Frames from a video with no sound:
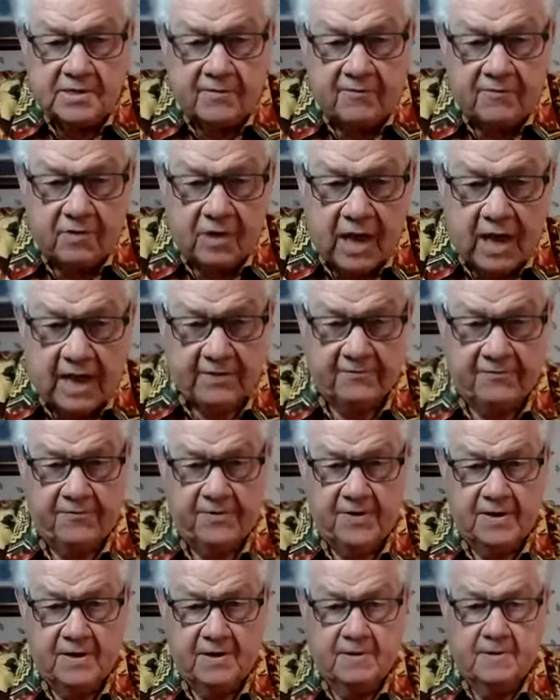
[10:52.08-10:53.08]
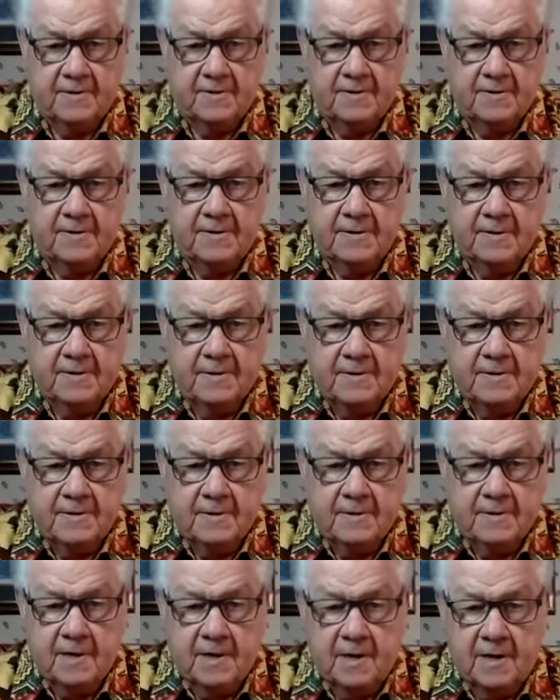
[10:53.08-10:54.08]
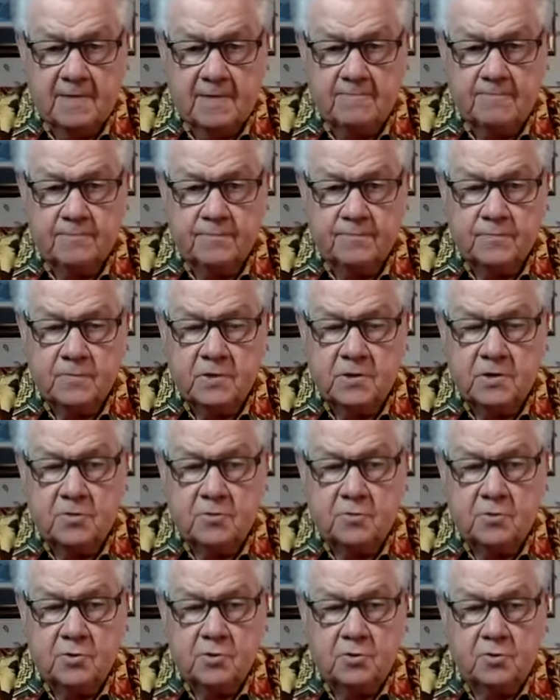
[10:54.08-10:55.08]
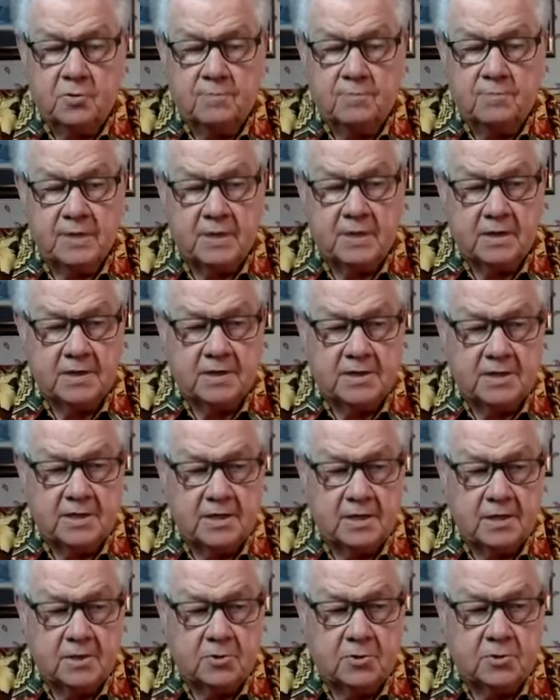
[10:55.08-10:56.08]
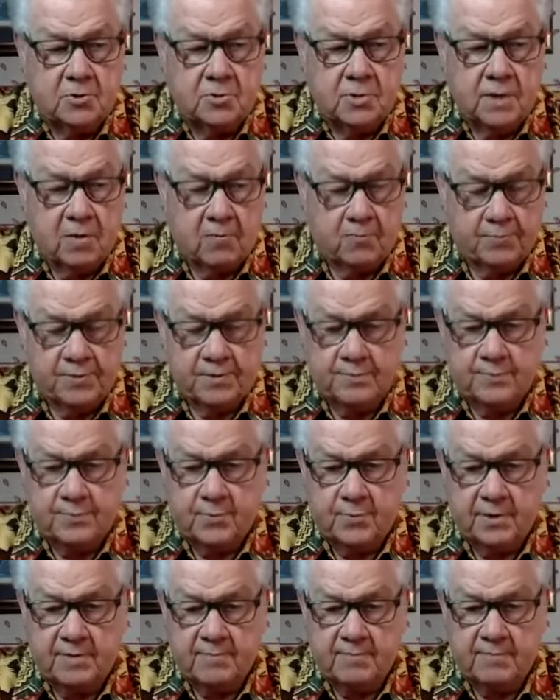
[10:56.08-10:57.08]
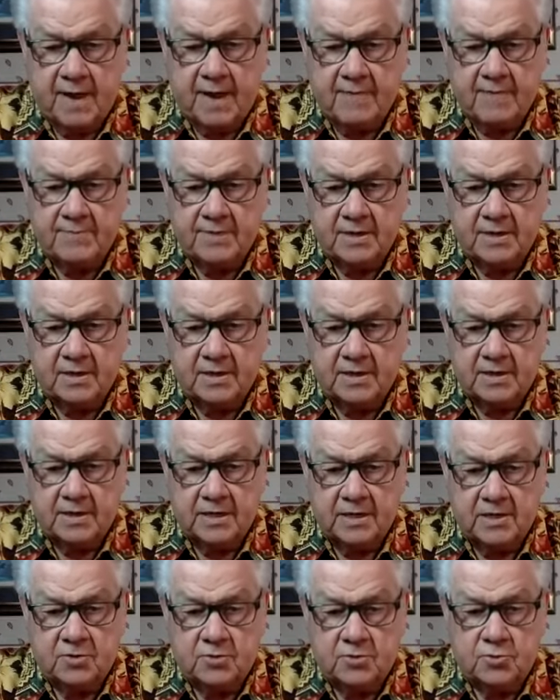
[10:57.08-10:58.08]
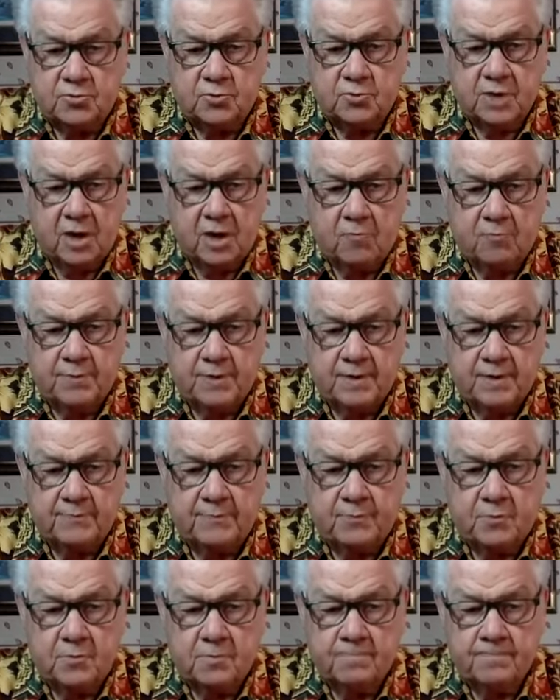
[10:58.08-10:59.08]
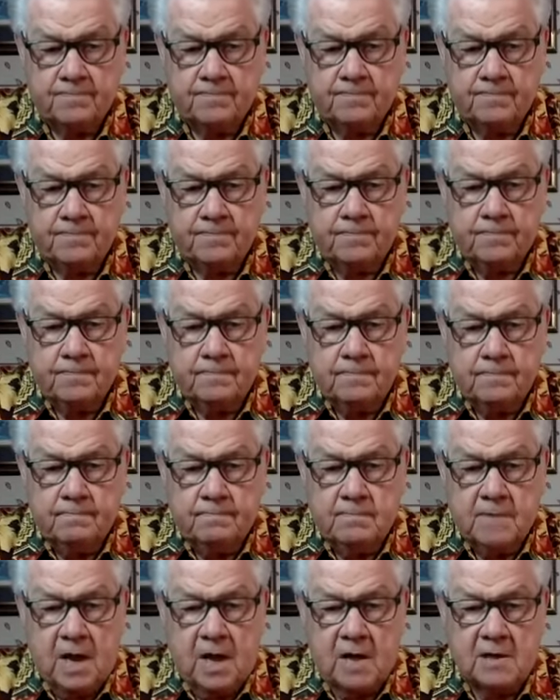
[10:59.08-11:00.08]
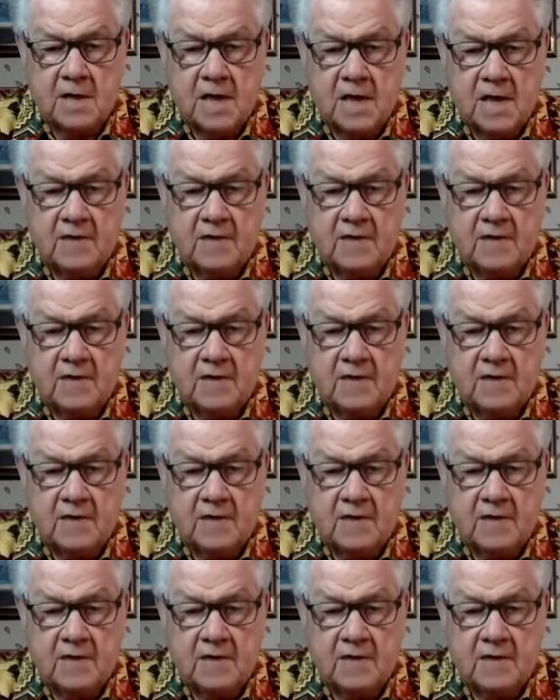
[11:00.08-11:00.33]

of life. Um, you know, your ability to help people and my ability to help people, a lot